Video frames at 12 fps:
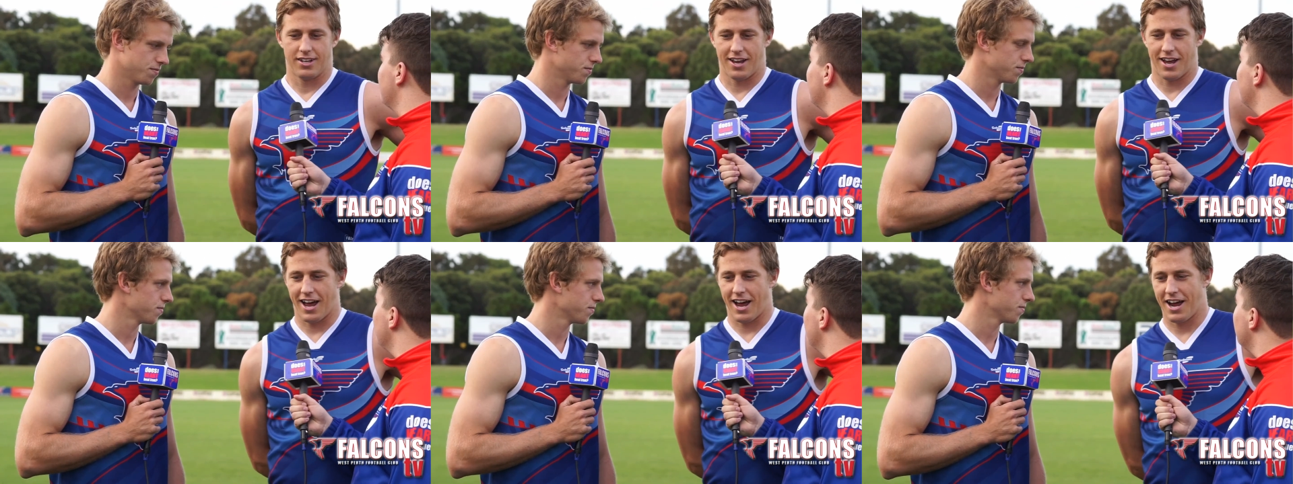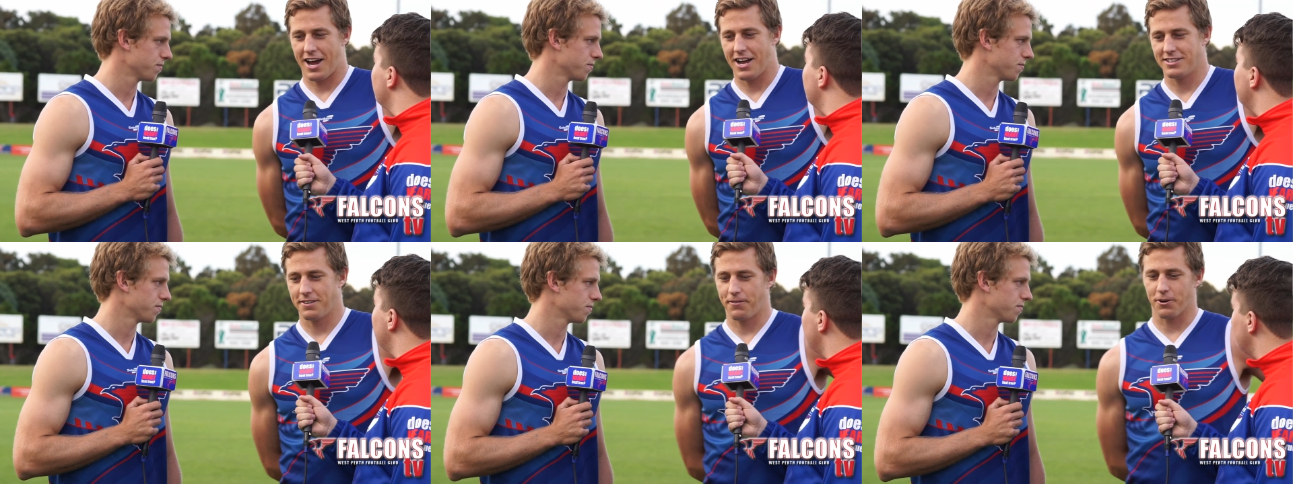
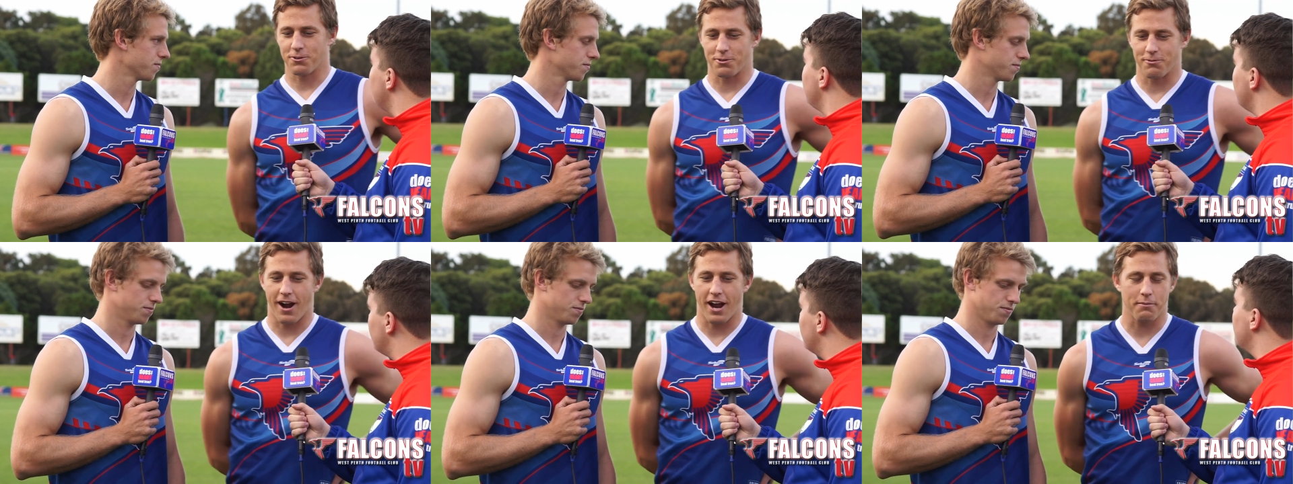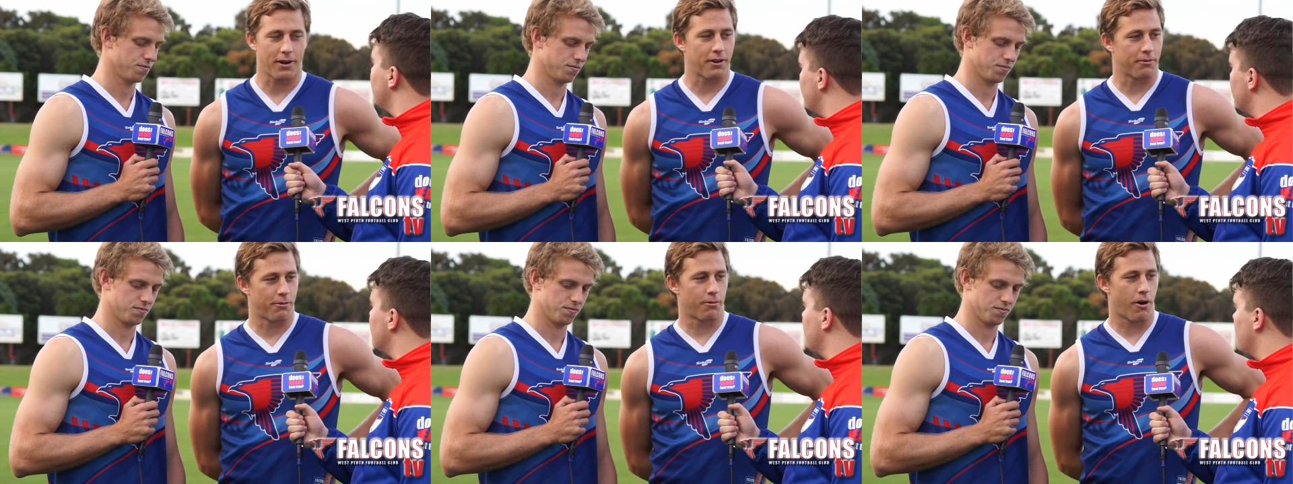Speaker 1: Uh, difficult to rank,
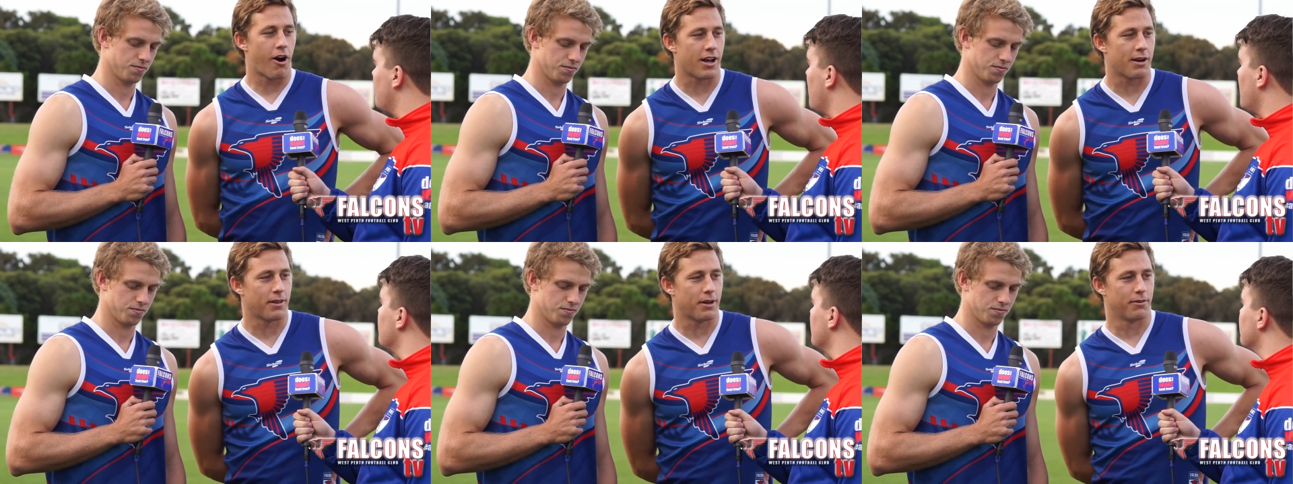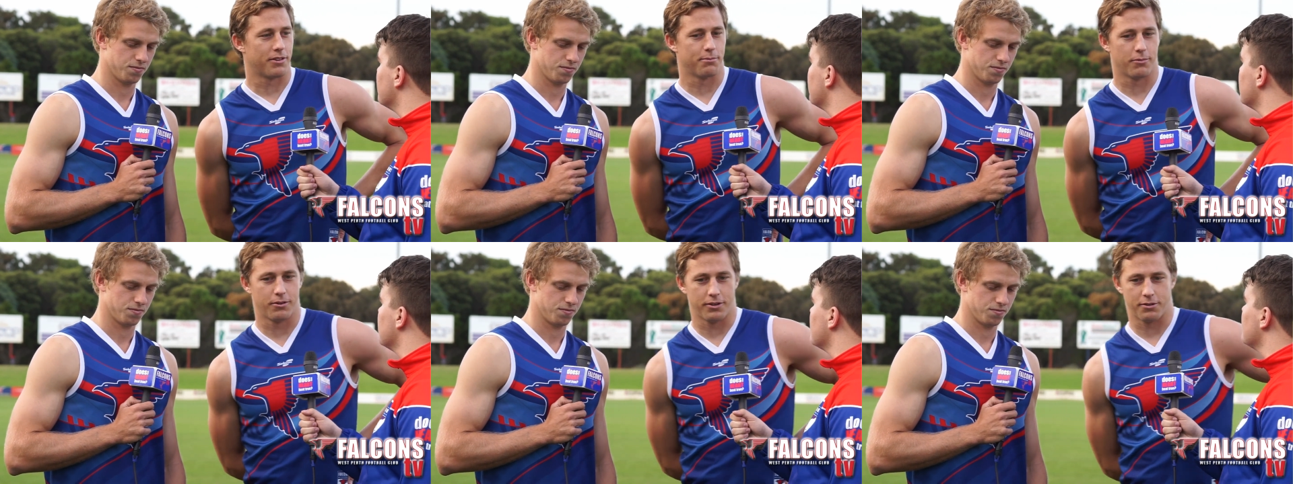but right up there with
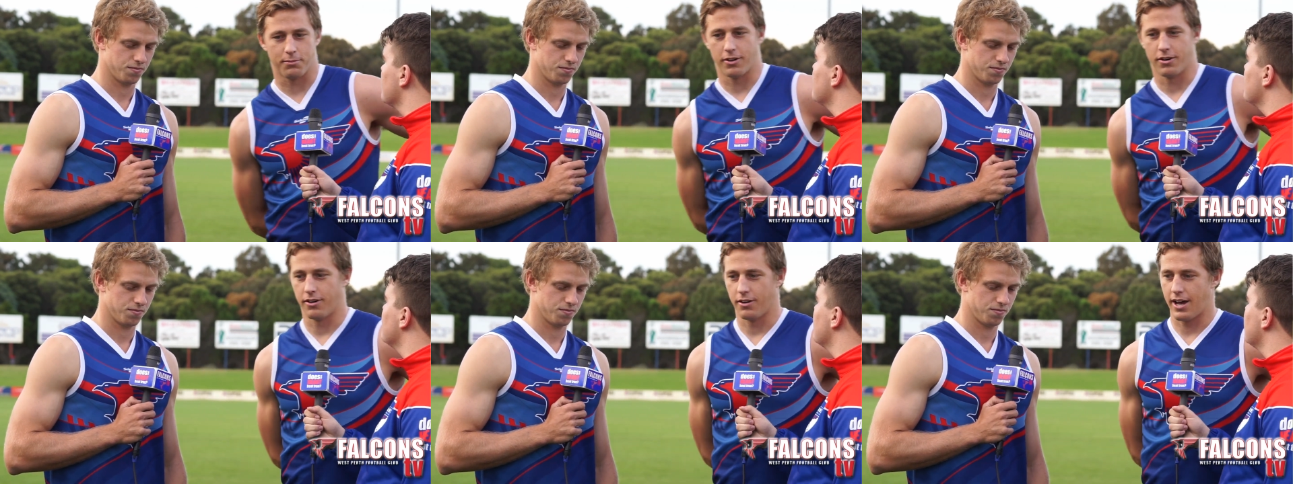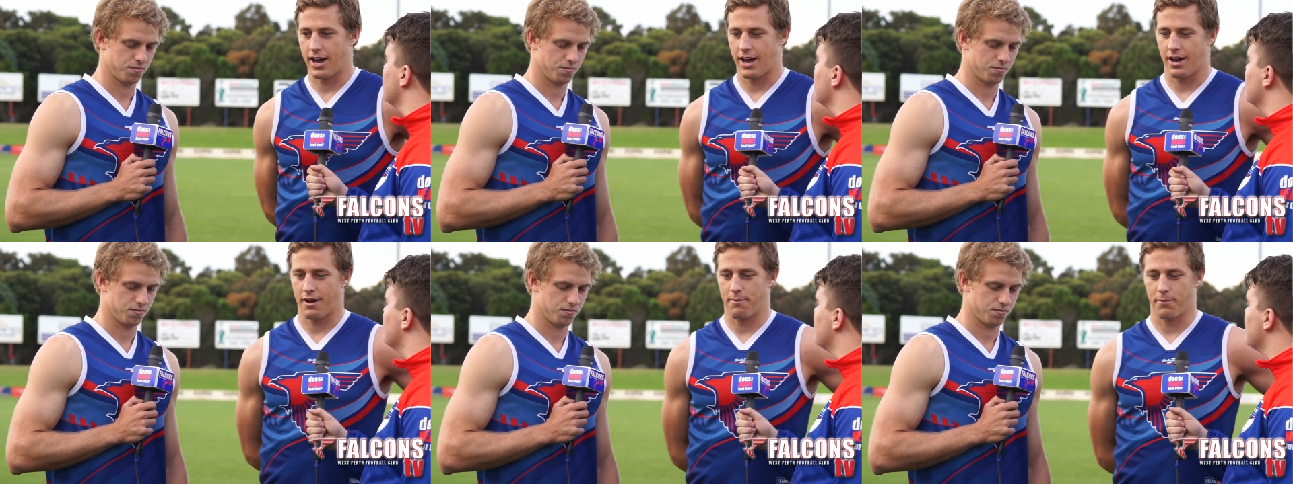with my
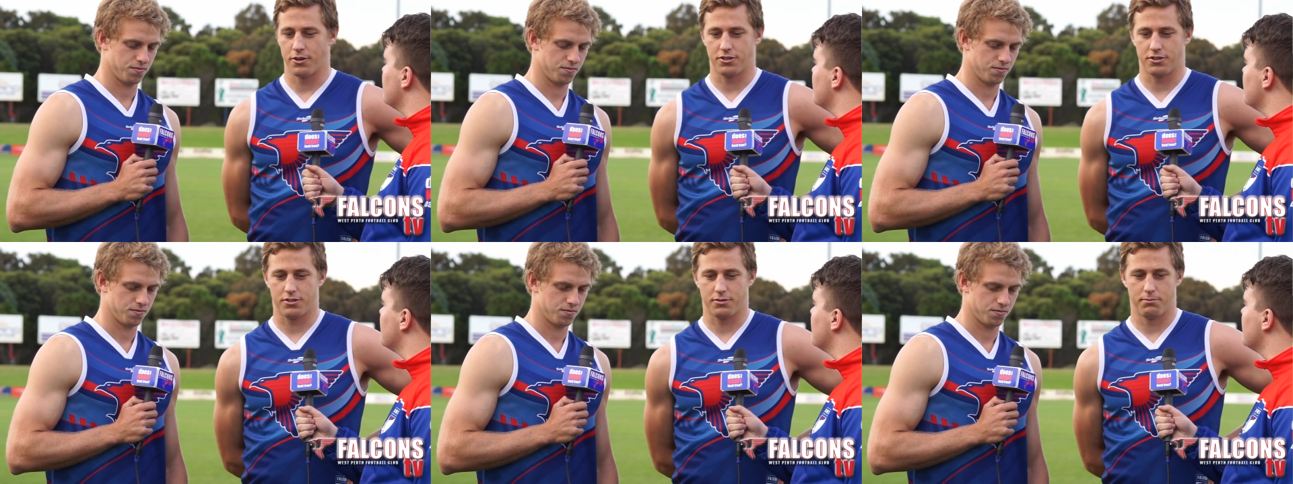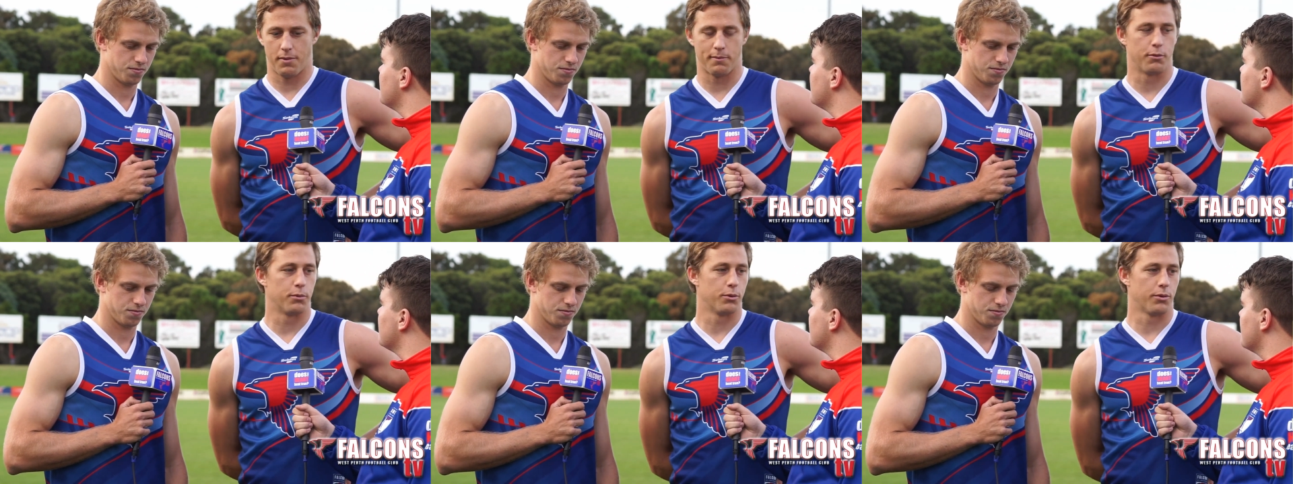uh, most
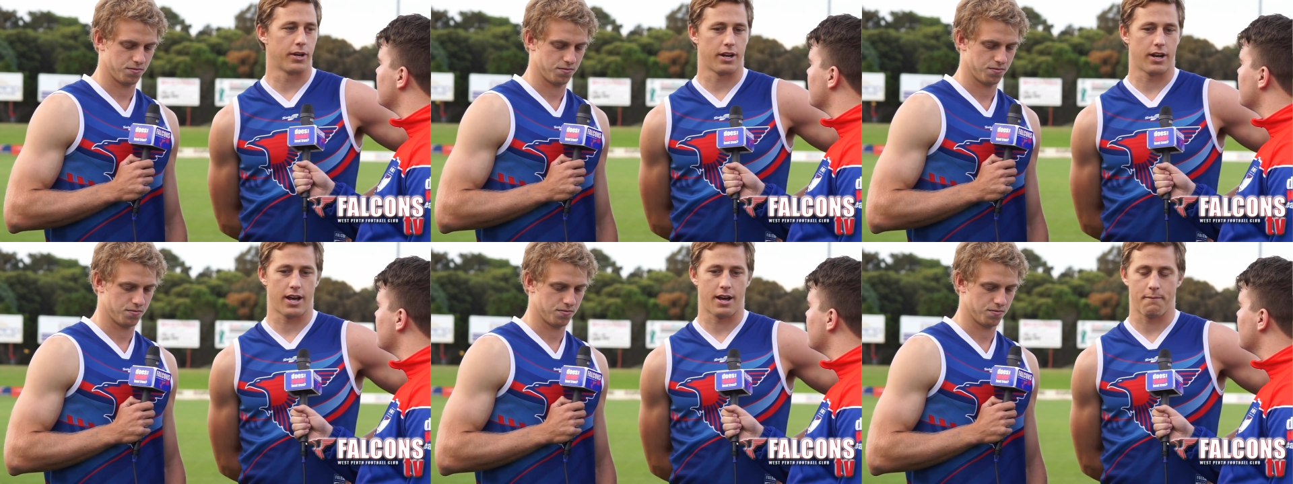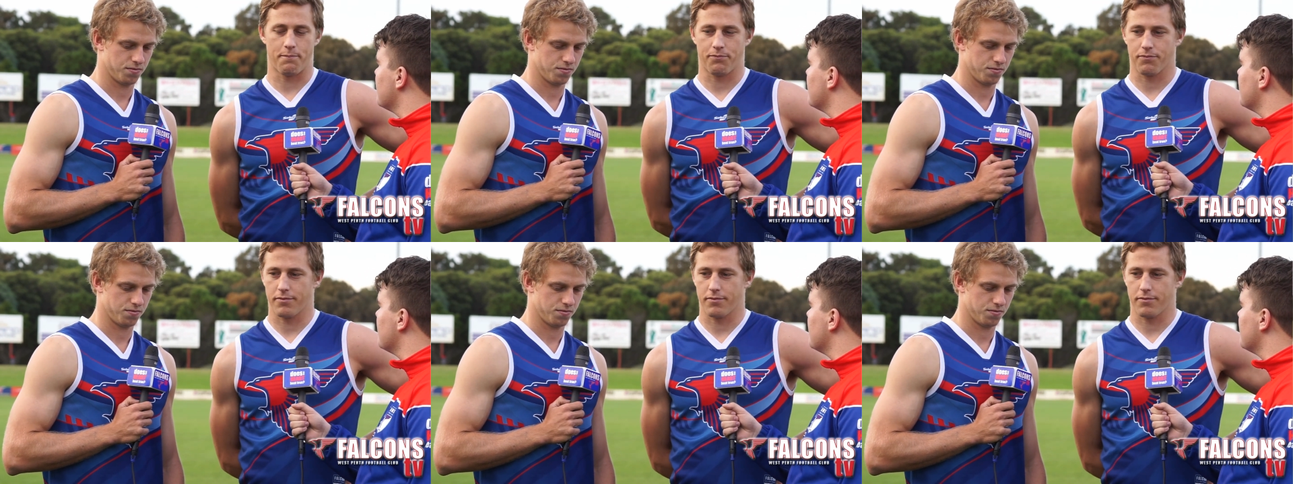memorable and um,